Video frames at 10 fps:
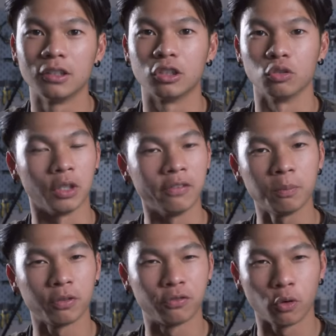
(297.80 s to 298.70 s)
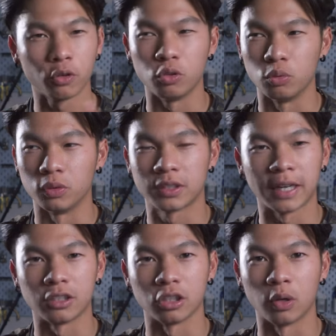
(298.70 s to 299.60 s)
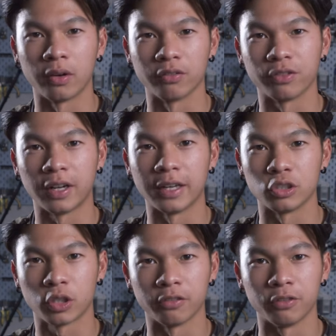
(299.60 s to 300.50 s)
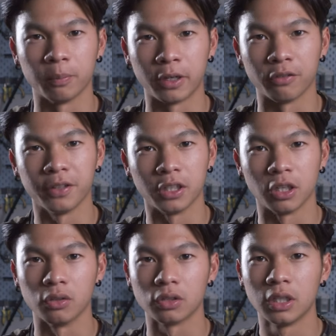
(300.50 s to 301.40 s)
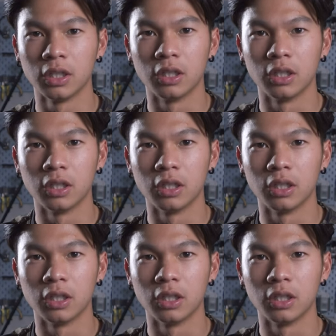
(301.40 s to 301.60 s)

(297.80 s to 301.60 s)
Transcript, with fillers: So even before you decide to go out and fly and try to film better videos,